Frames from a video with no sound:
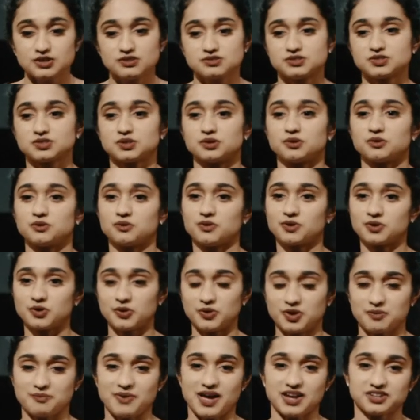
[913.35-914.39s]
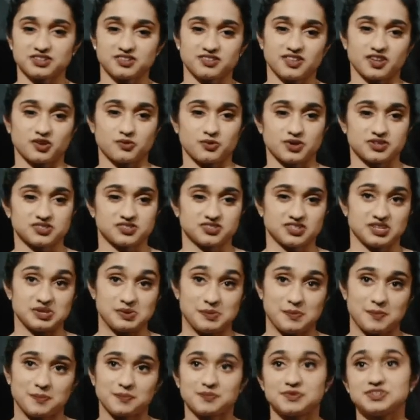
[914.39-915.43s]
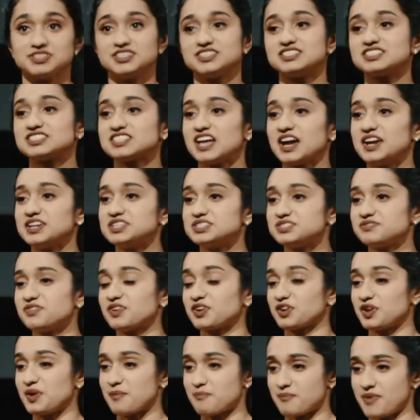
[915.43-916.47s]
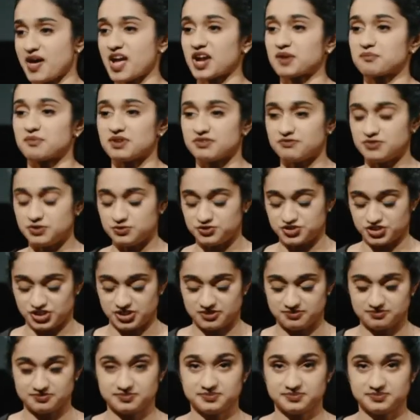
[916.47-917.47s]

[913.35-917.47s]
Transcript: So going back to that question, did science fair impact my future?